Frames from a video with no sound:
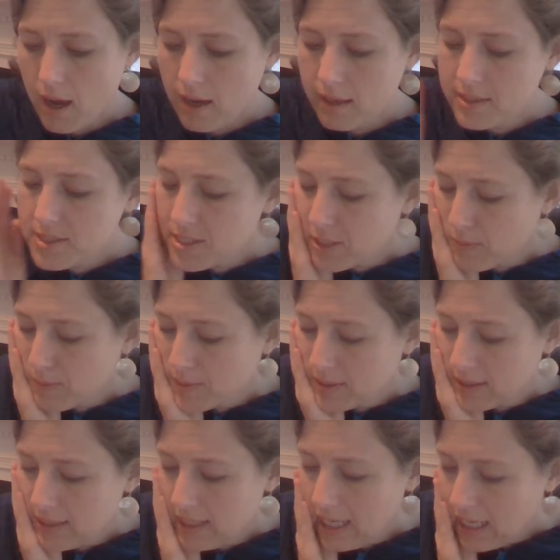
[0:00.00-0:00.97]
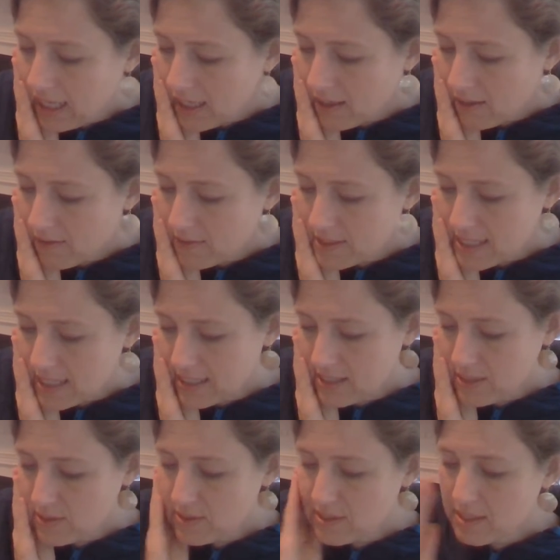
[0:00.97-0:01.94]
I do believe, said
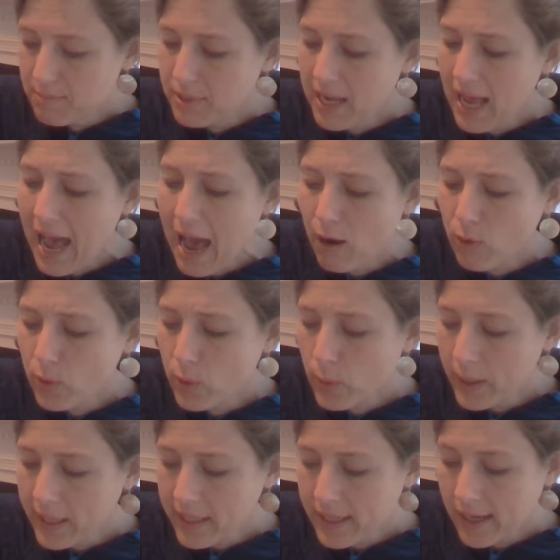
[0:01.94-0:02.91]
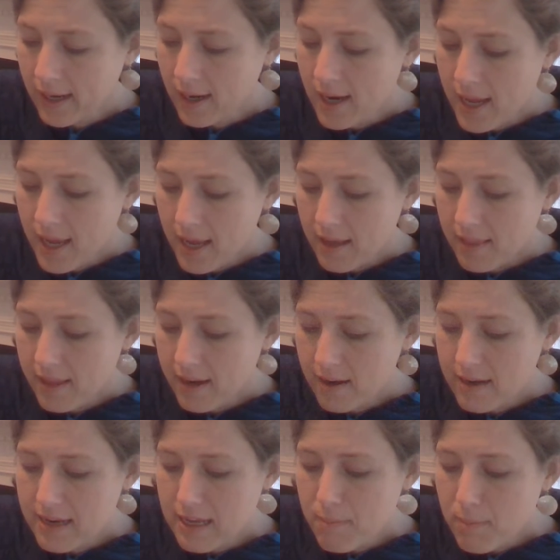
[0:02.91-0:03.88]
Susan, but how queer! They're
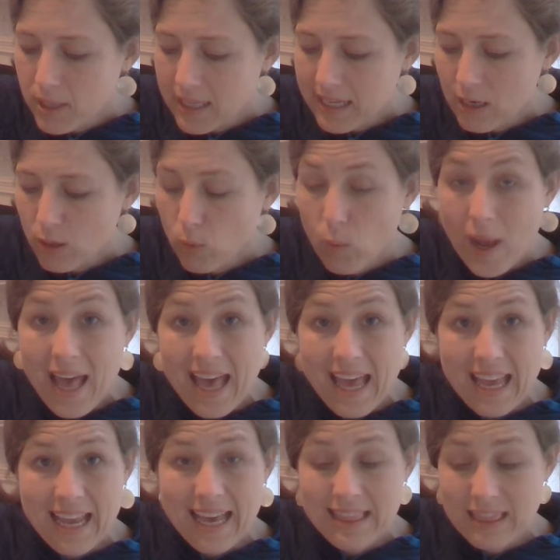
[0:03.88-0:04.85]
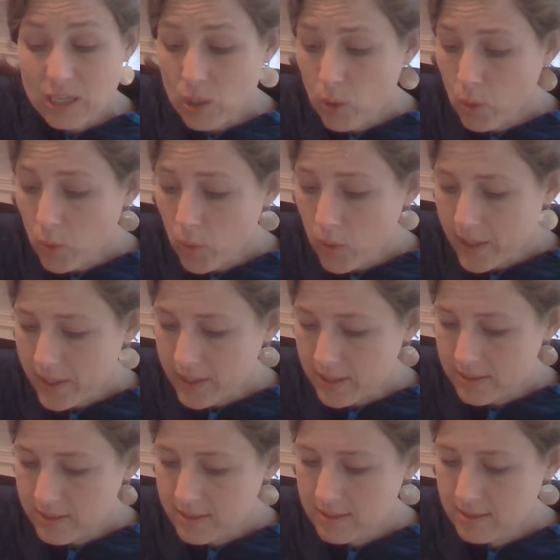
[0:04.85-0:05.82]
nibbling away at the
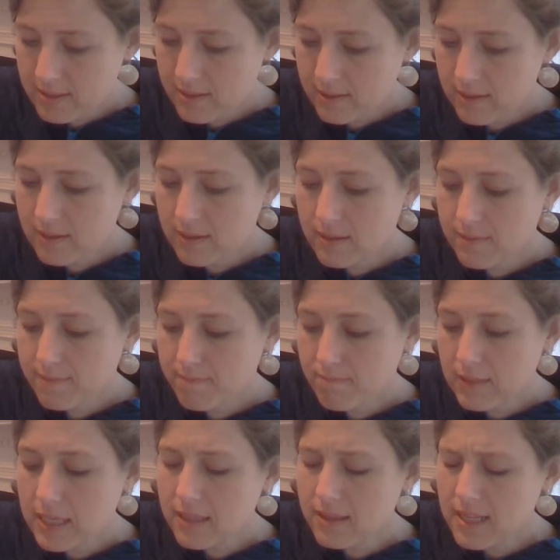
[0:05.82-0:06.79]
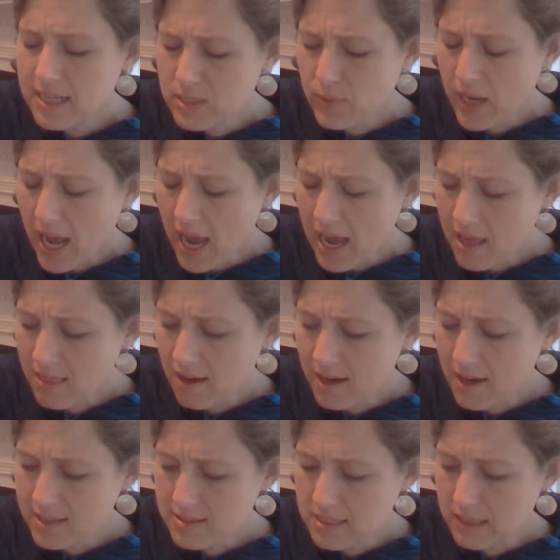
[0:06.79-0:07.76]
cords. That's what I
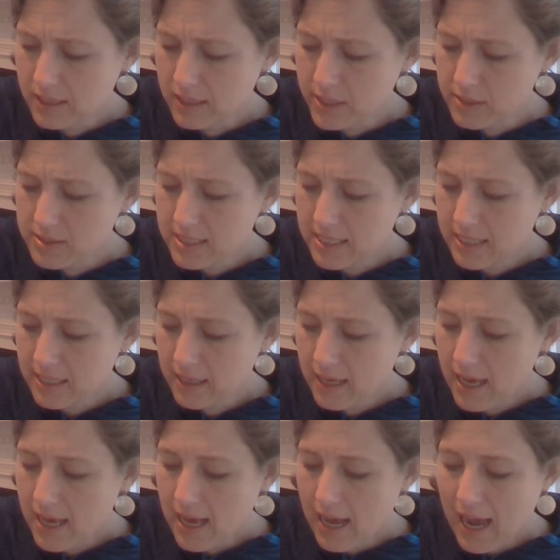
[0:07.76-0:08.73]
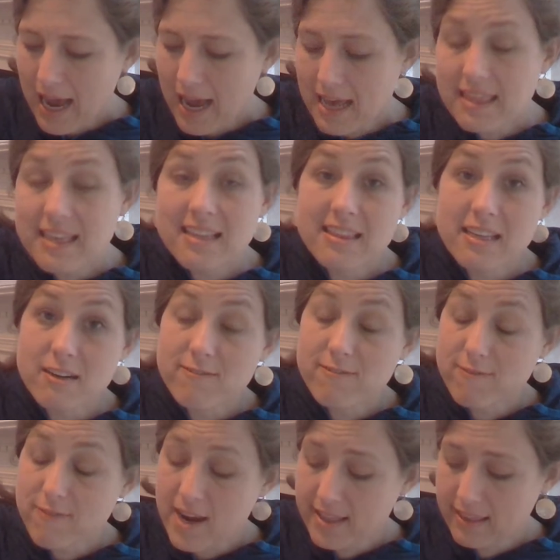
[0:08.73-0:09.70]
thought, said Lucy. I think they're
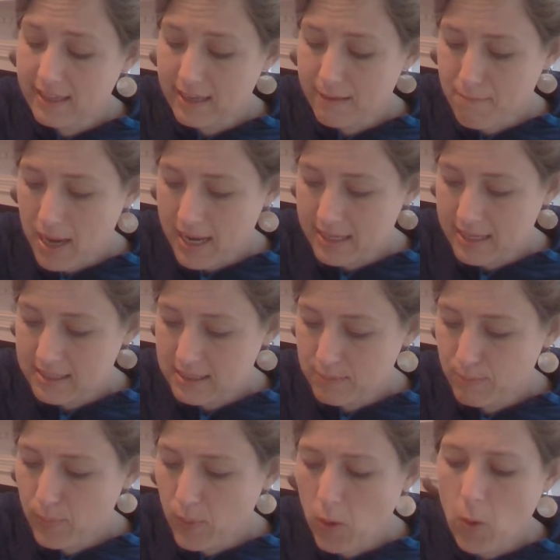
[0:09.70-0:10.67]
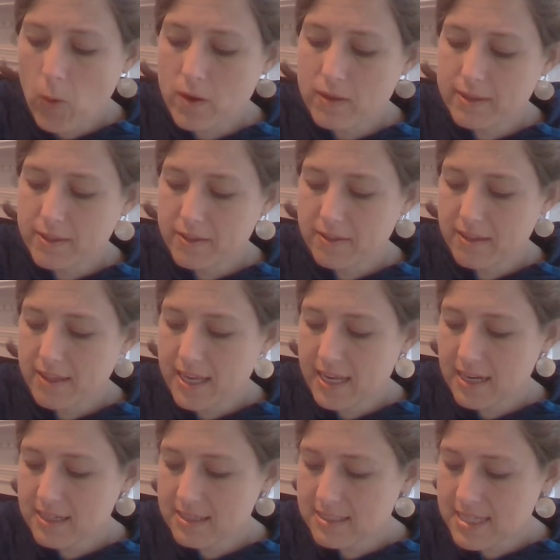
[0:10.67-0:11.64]
friendly mice. Poor little
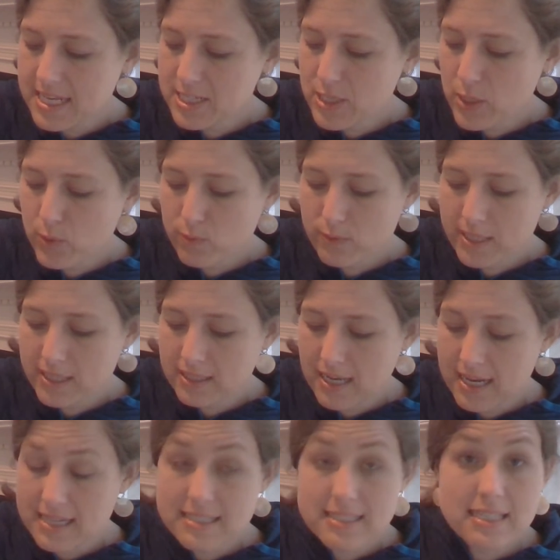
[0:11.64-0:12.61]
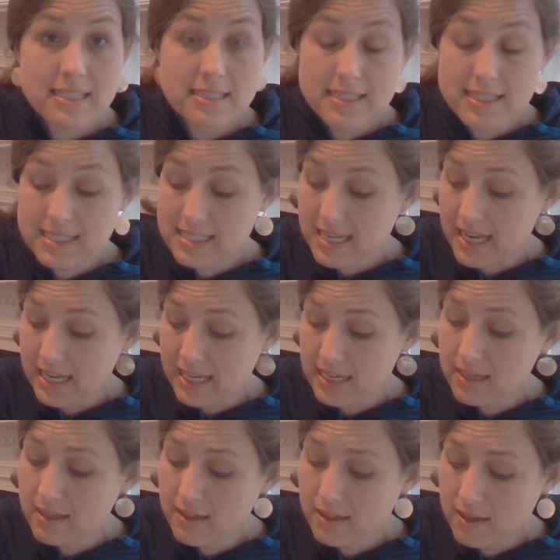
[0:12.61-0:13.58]
things, they don't realize he's
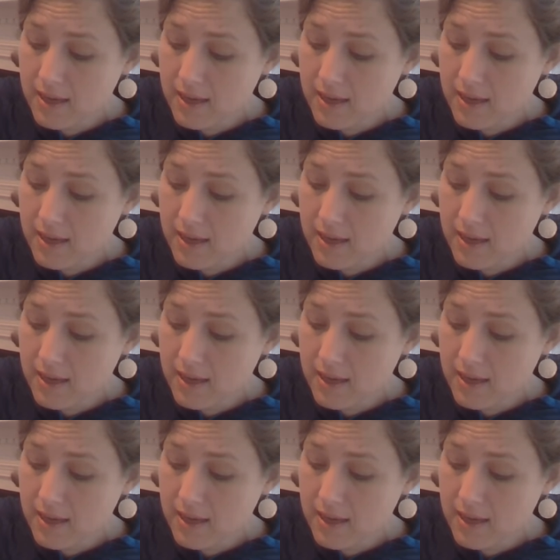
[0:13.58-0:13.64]
dead.